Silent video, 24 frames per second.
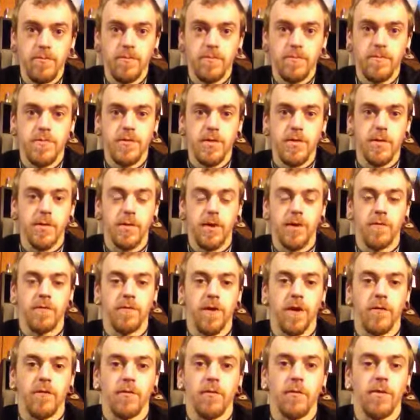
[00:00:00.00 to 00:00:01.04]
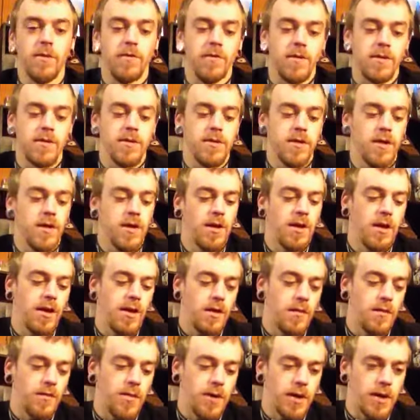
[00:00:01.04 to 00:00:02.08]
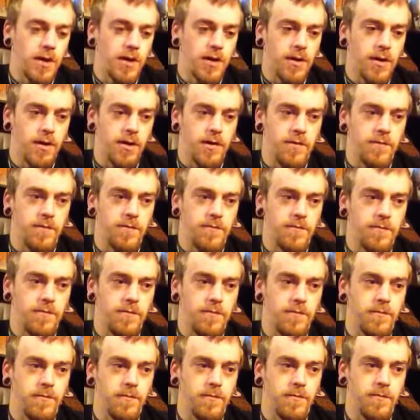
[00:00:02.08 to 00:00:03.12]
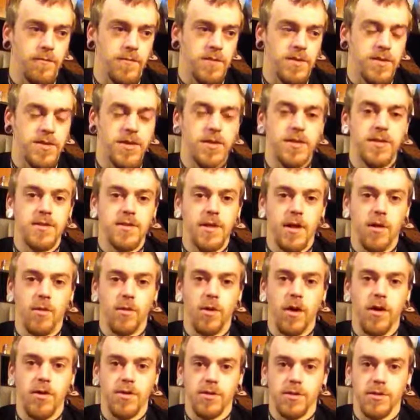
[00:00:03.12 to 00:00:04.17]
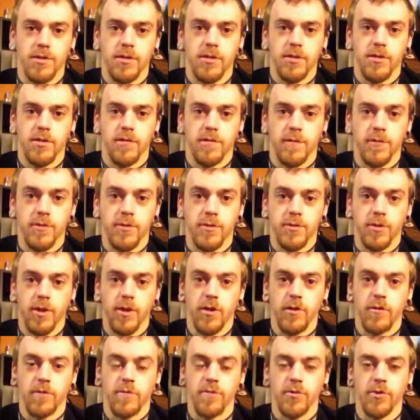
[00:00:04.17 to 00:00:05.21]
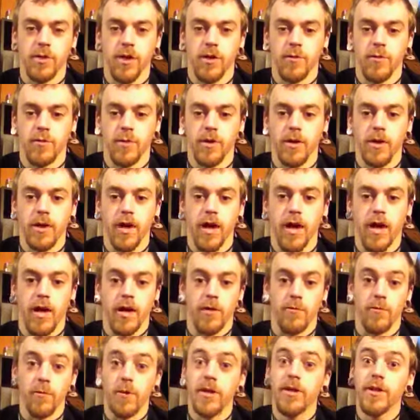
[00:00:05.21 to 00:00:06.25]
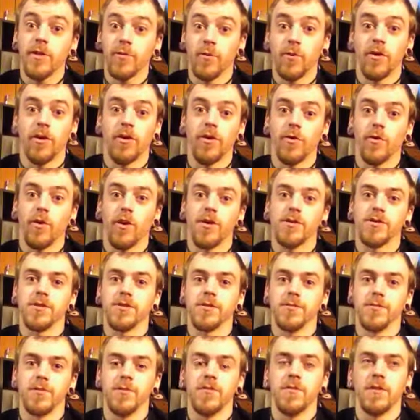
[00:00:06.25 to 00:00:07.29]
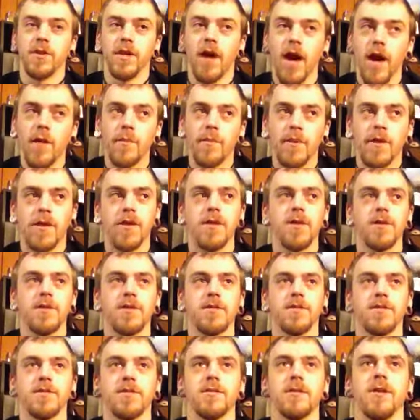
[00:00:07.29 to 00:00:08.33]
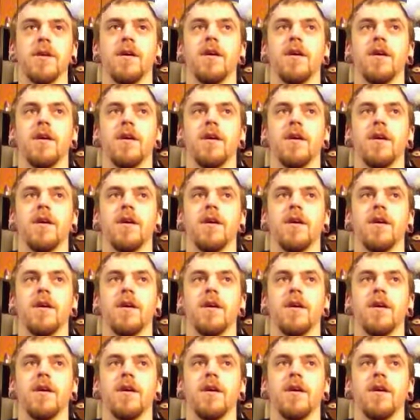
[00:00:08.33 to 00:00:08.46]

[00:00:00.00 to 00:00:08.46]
some of my favorite movies. But, since I watched the first trailer for John Wick, I really wanted to watch this movie. Not because